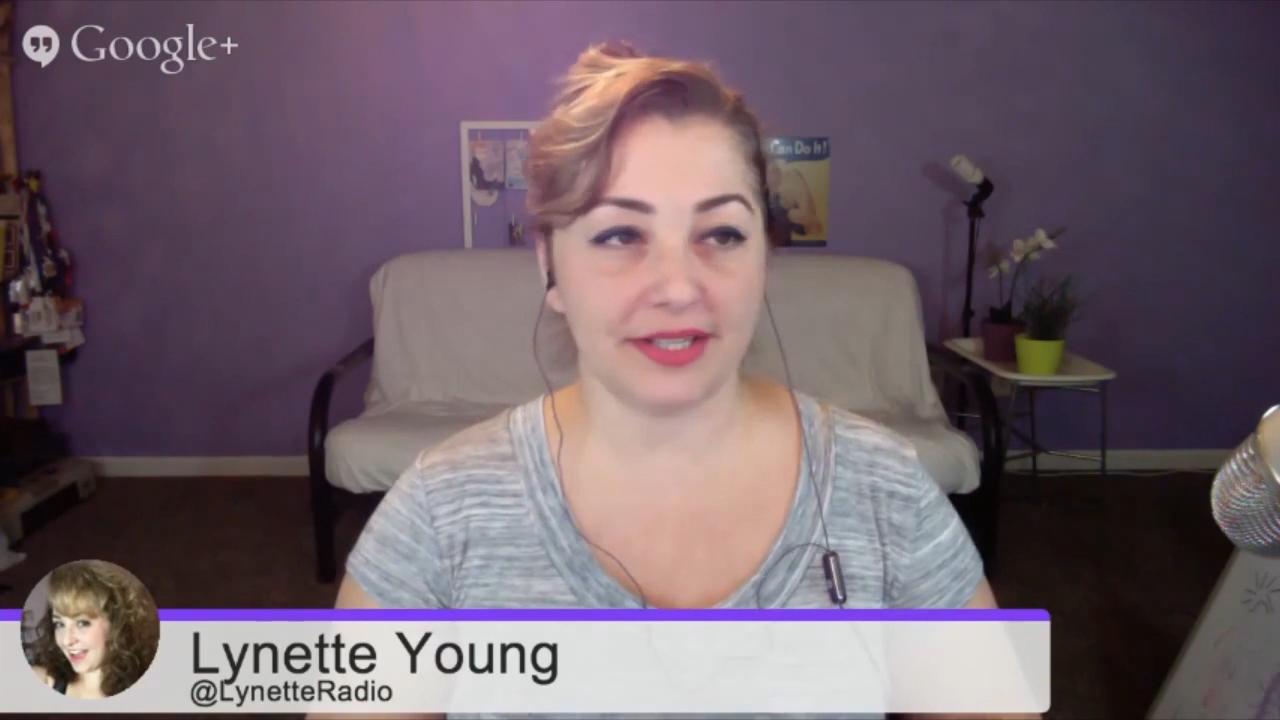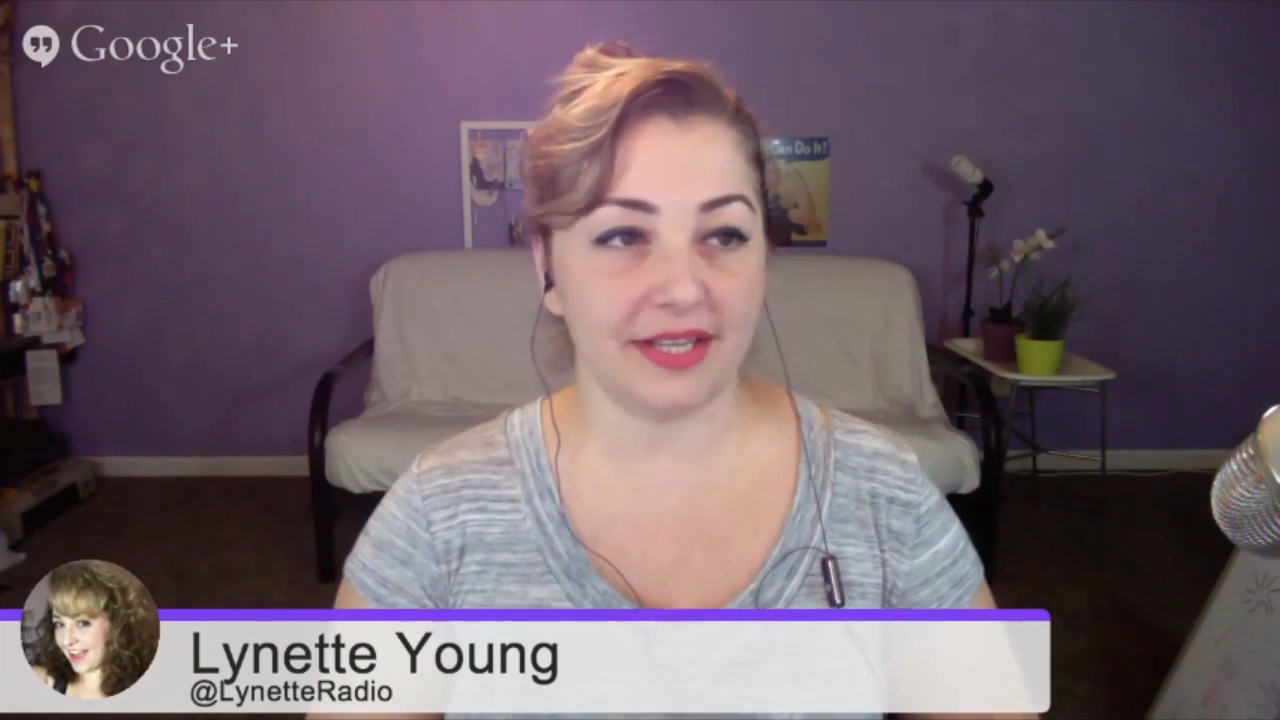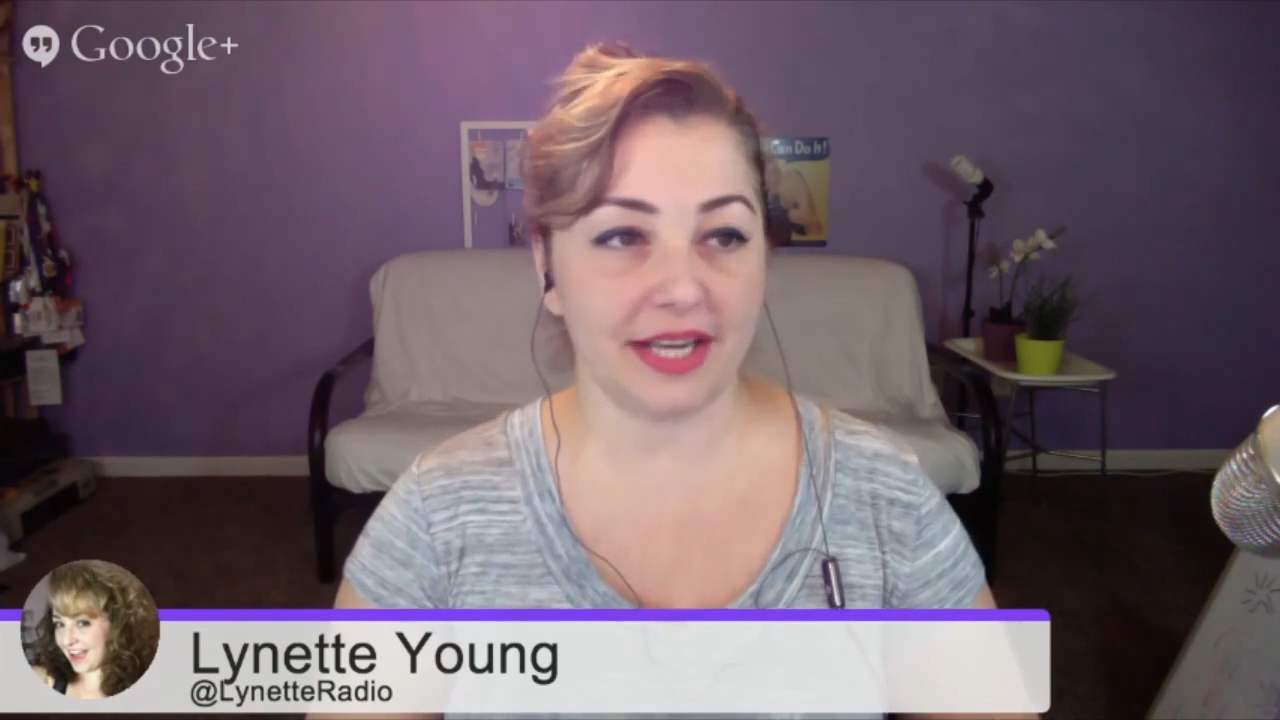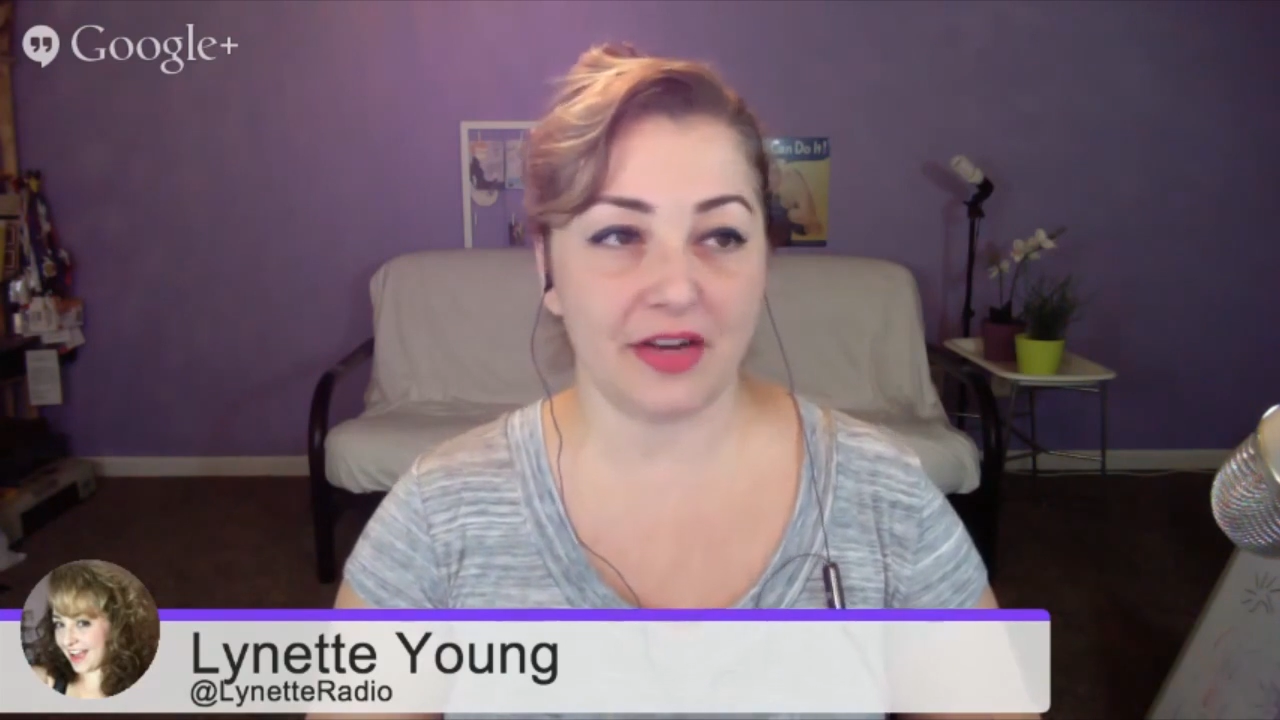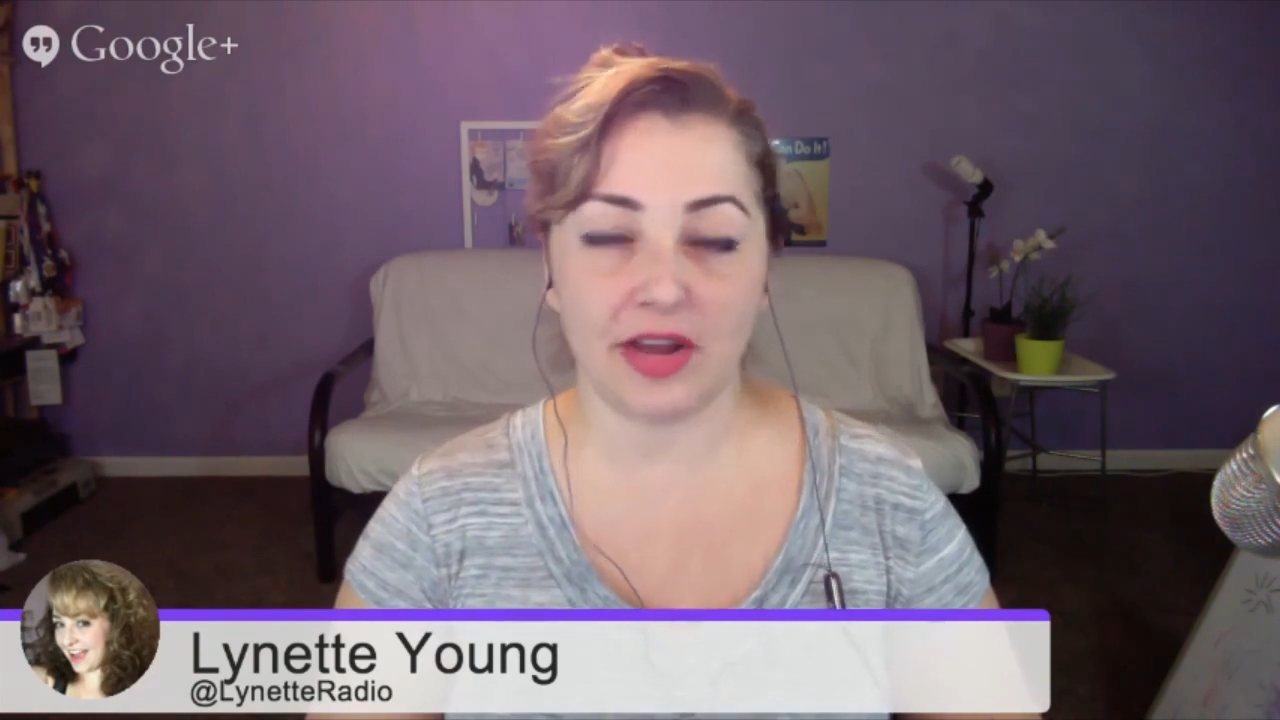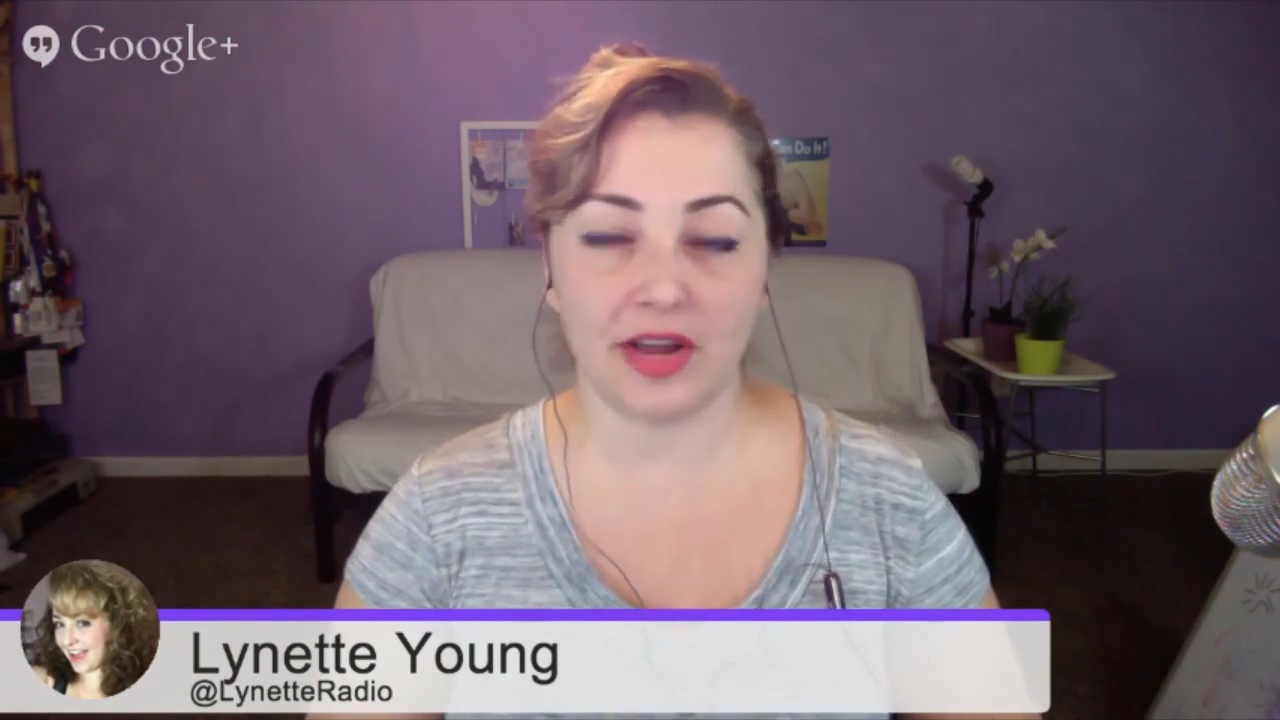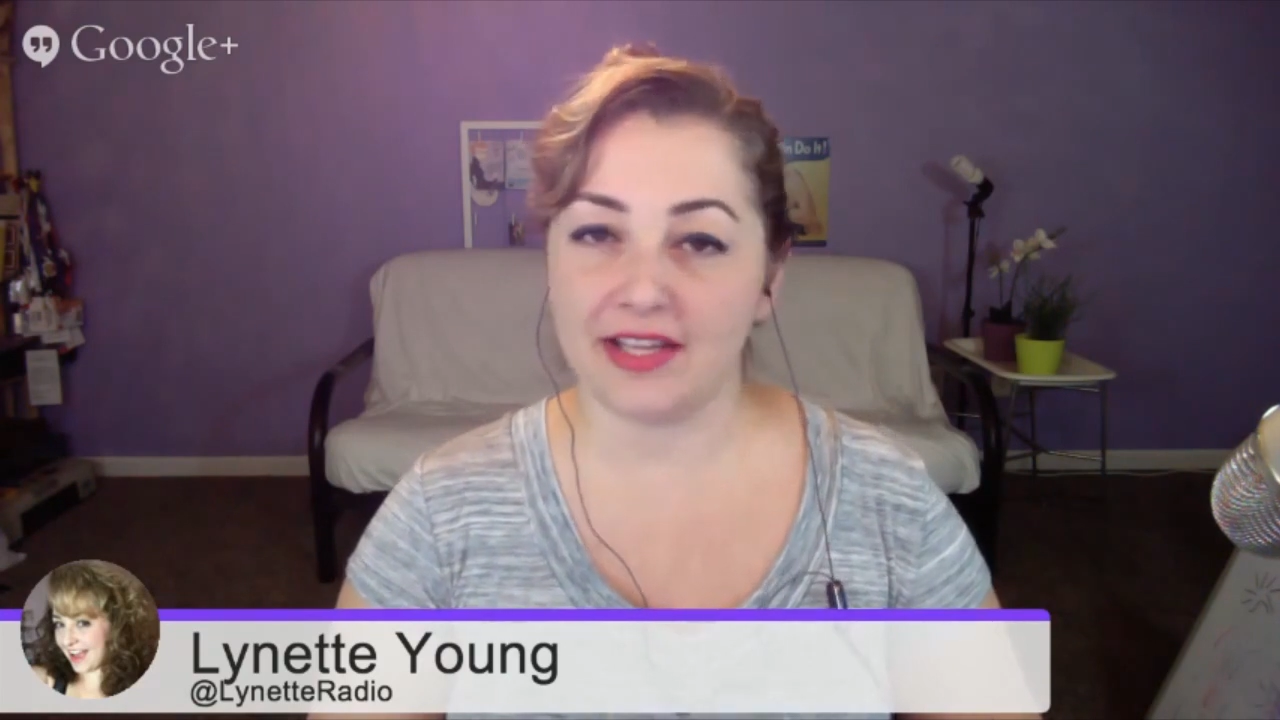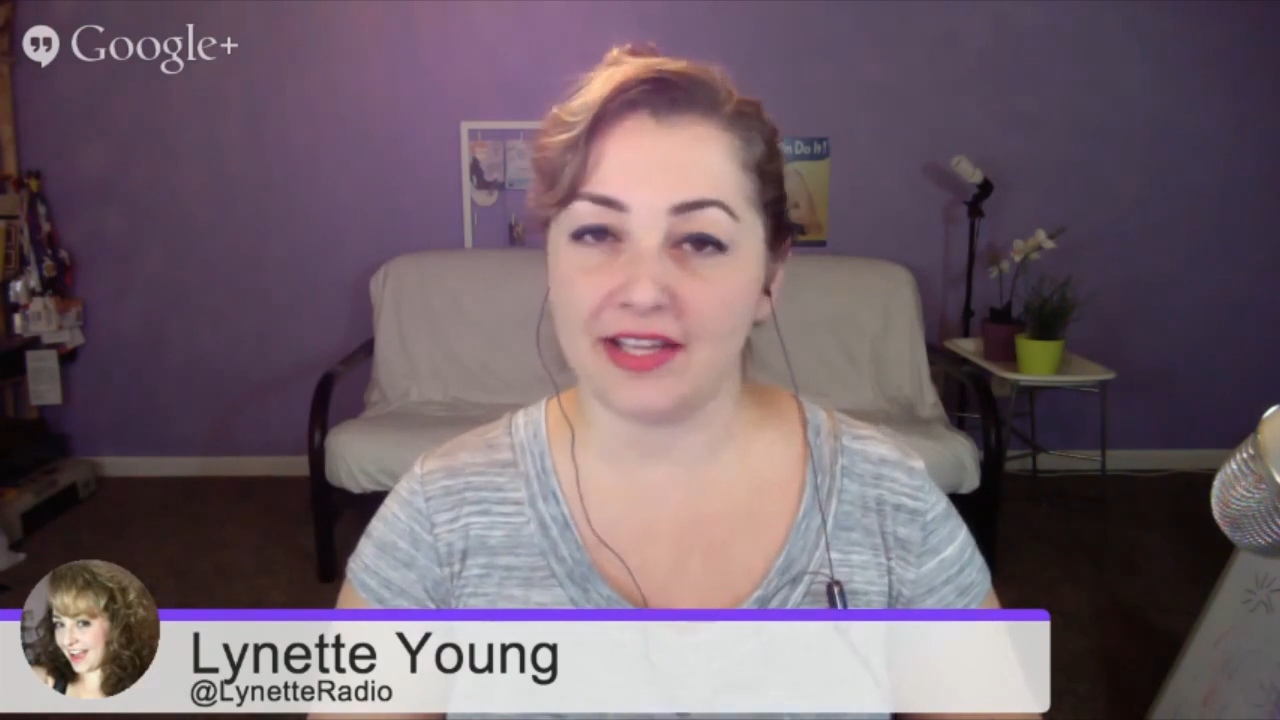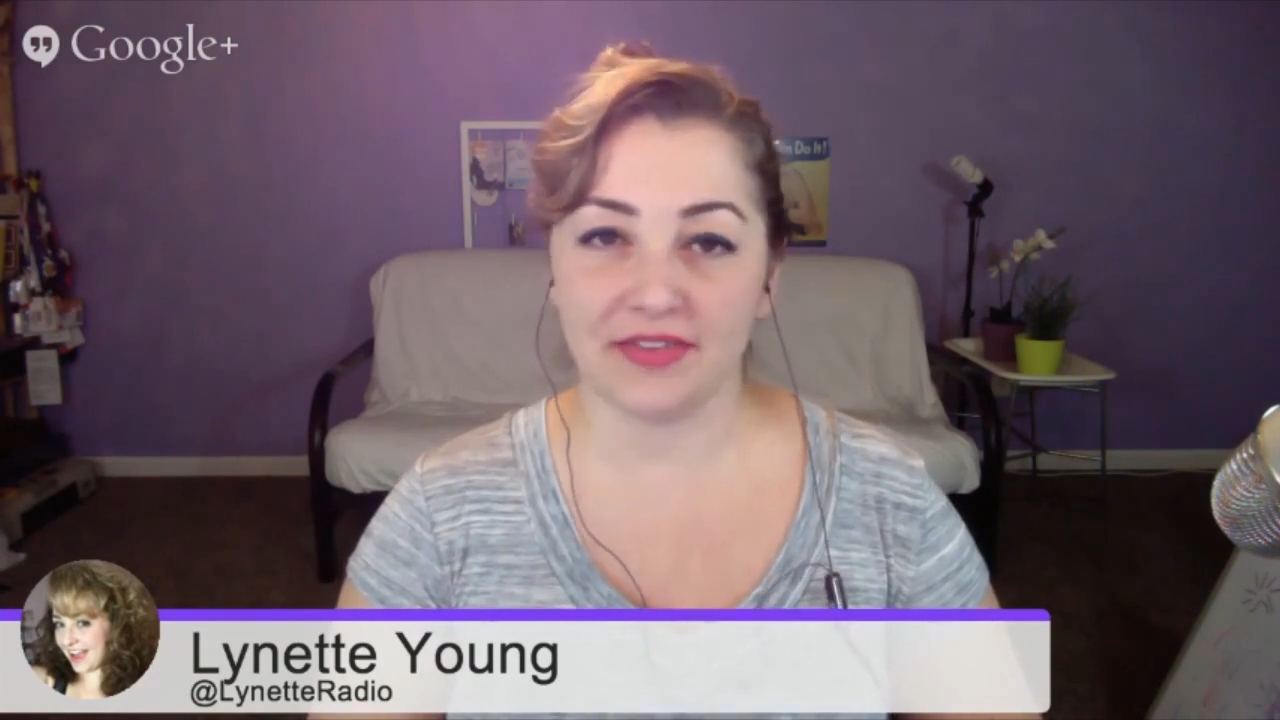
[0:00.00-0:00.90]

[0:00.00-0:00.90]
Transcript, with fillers: the internet